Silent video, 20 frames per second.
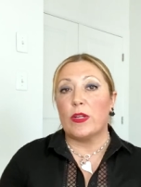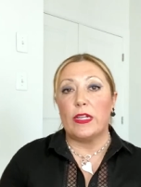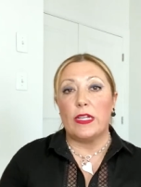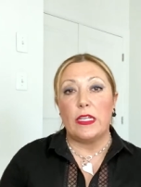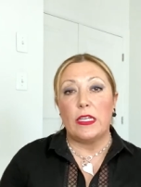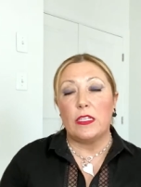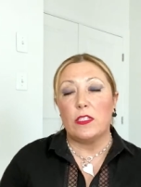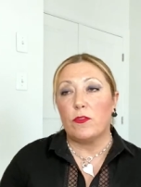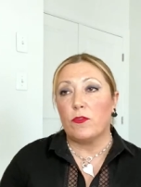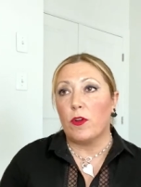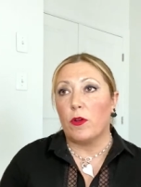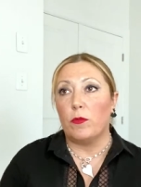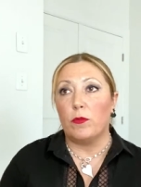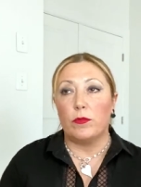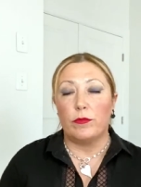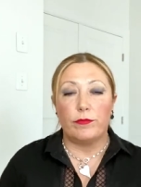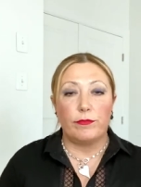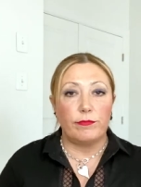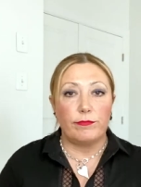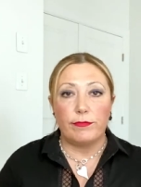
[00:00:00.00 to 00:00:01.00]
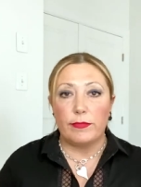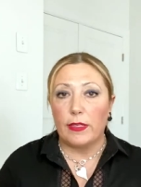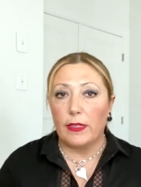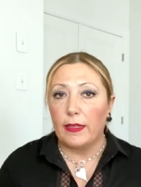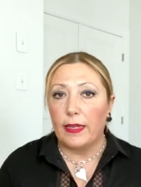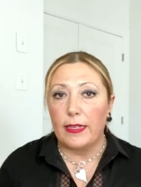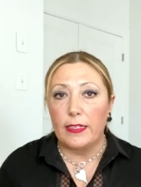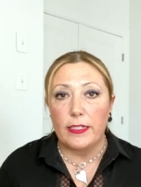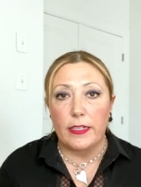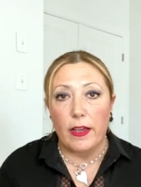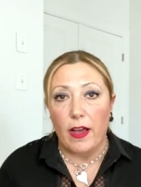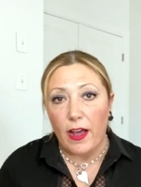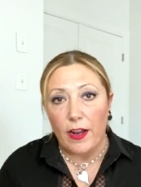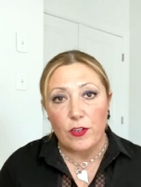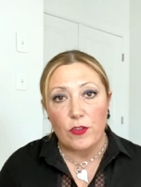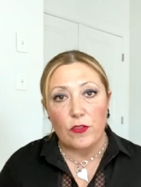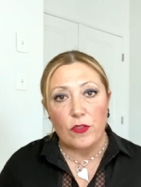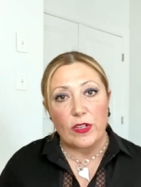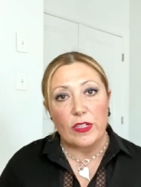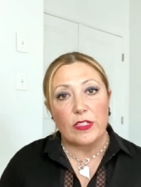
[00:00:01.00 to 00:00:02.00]
release from
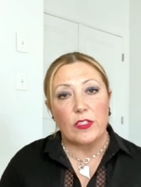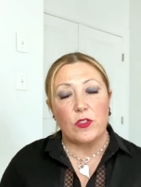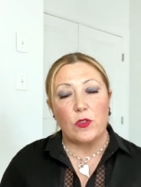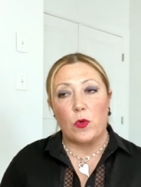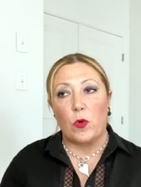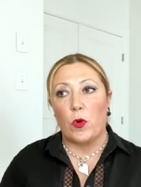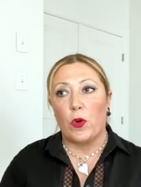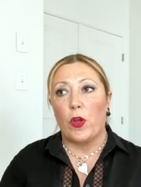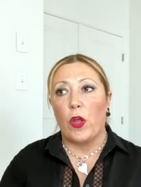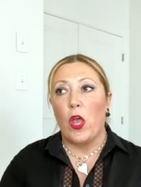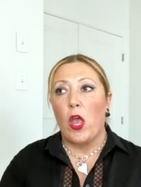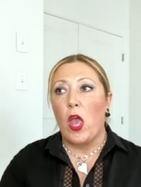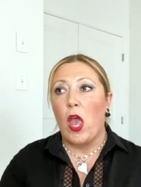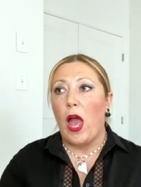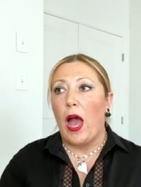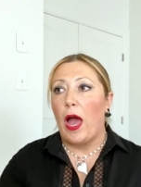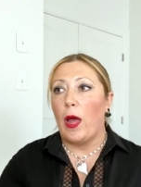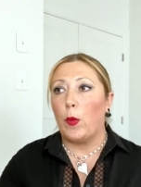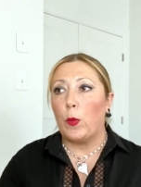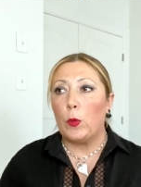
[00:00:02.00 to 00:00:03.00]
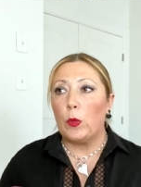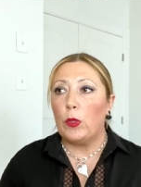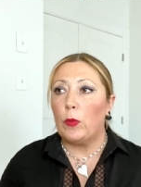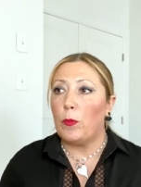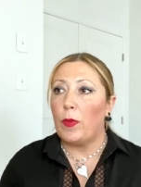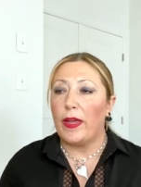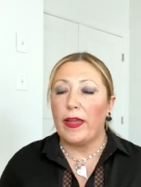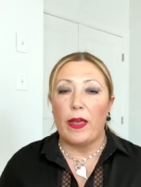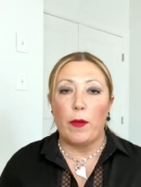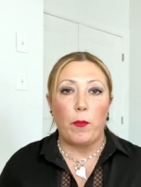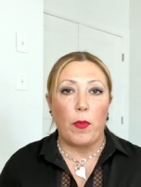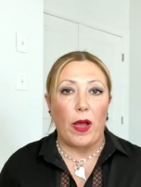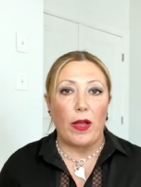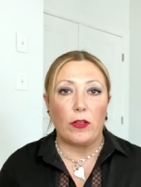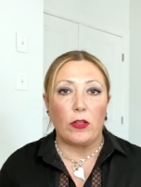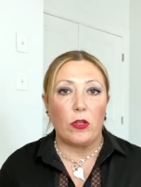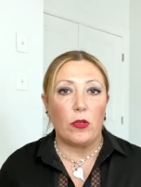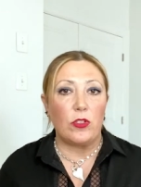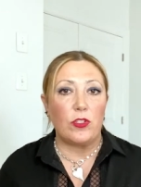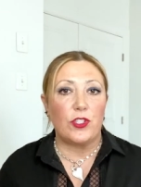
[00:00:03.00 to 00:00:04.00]
1800s or I wouldn't buy a
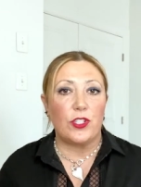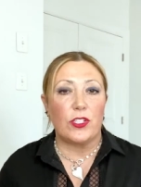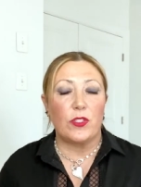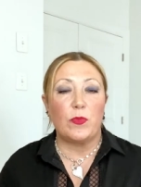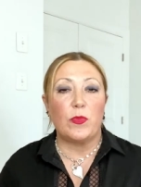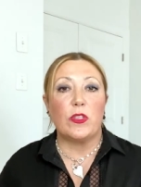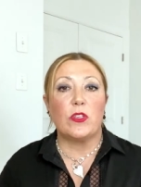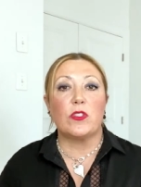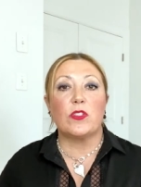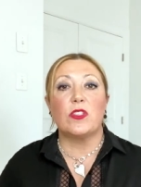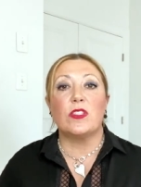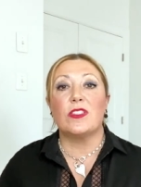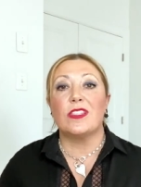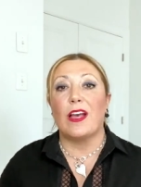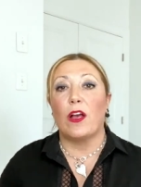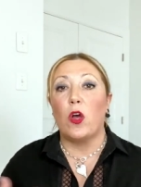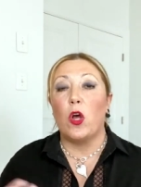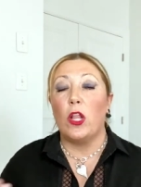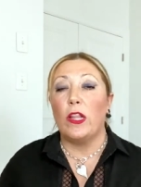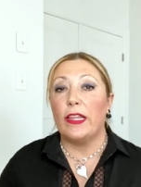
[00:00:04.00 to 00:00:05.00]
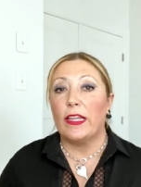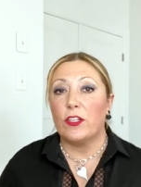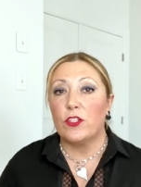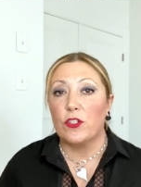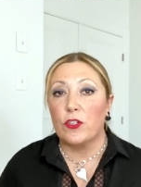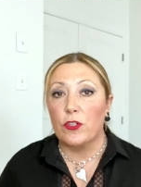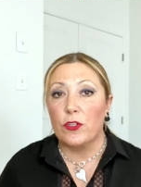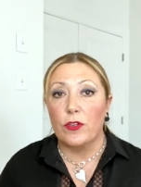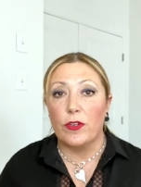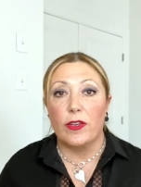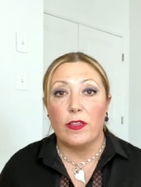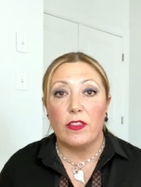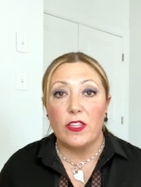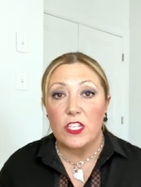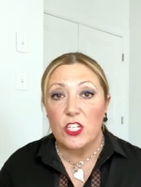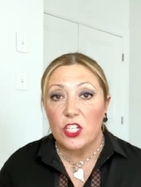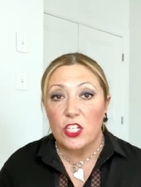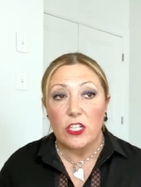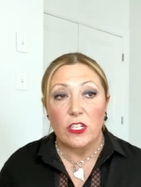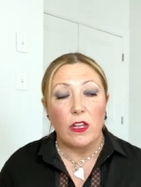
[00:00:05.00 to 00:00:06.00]
bottle just because it's a collector
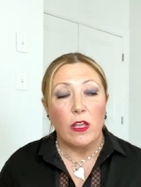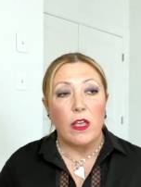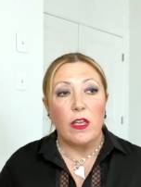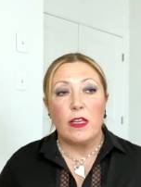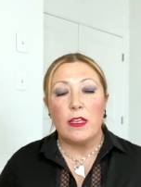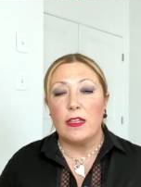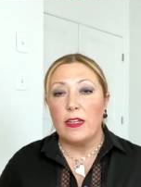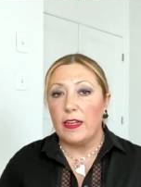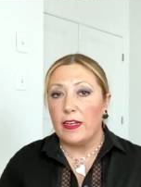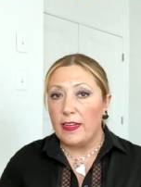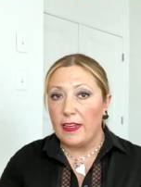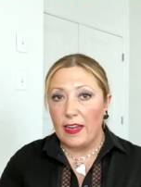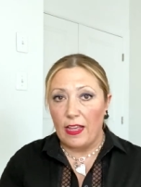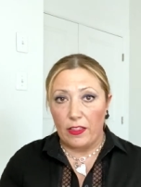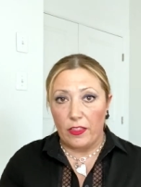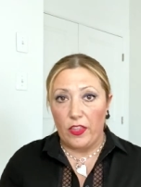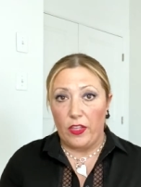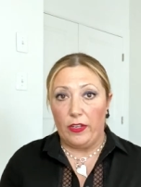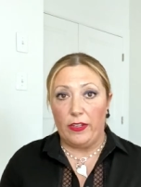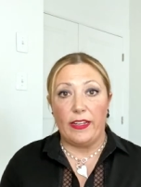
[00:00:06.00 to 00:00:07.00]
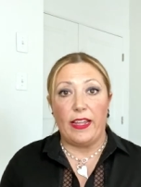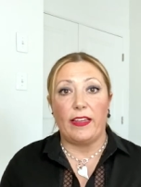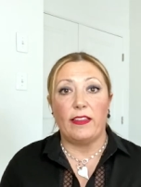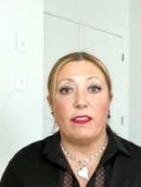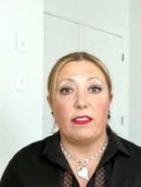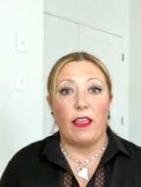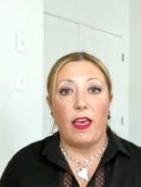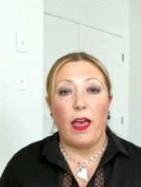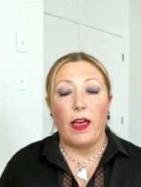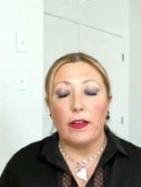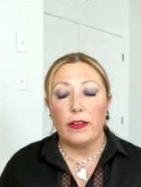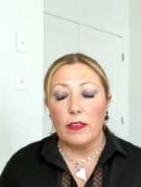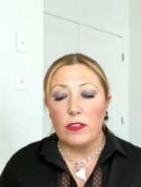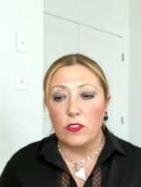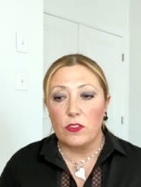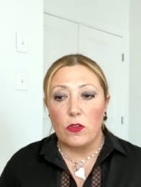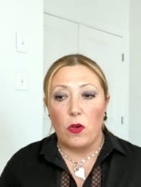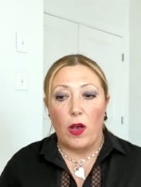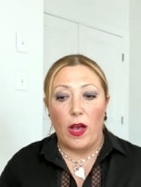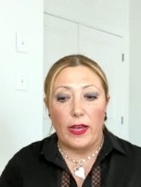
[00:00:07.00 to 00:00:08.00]
edition nothing like that
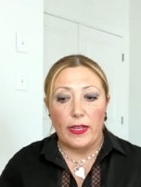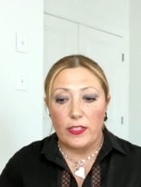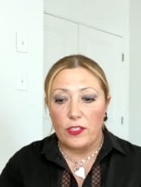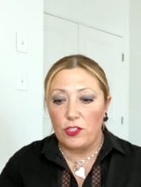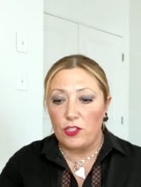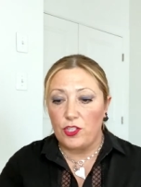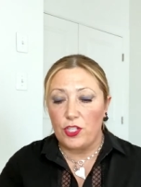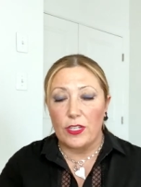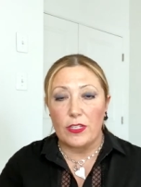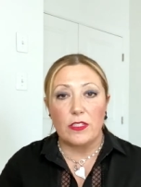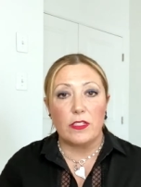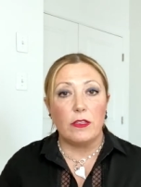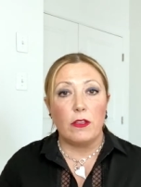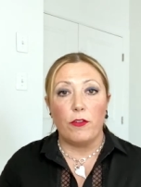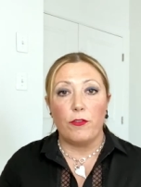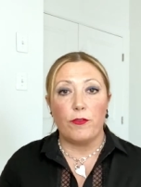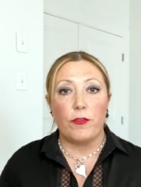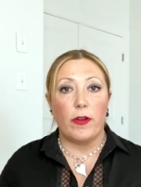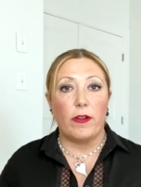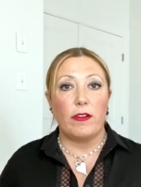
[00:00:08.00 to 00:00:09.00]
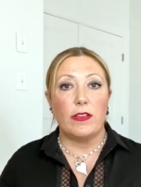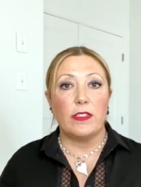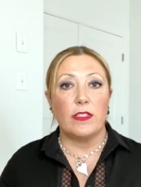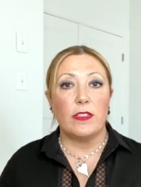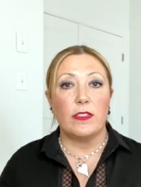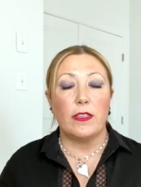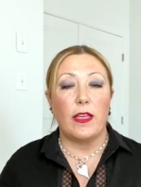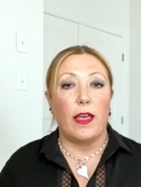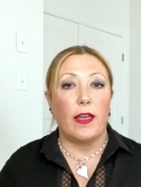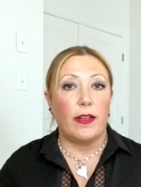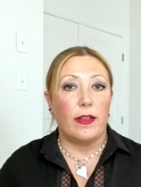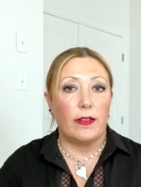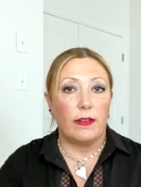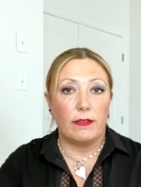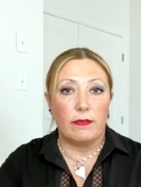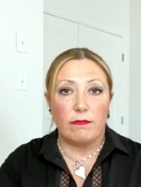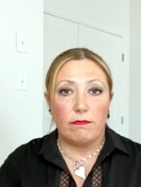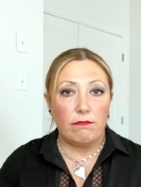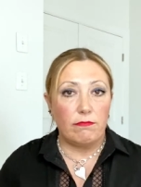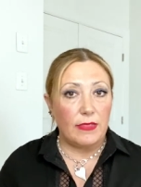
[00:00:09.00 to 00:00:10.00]
so i just love fragrances
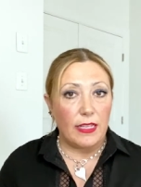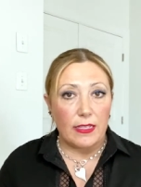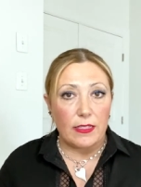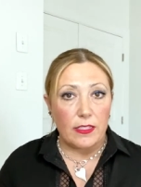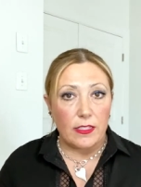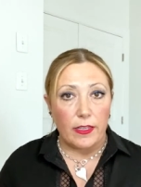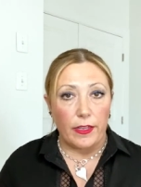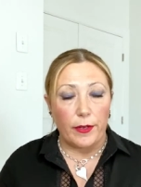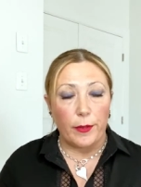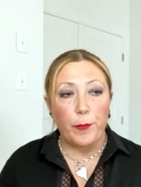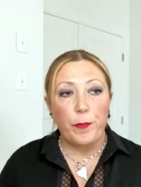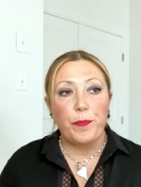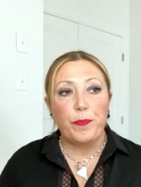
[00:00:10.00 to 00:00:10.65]
and that's it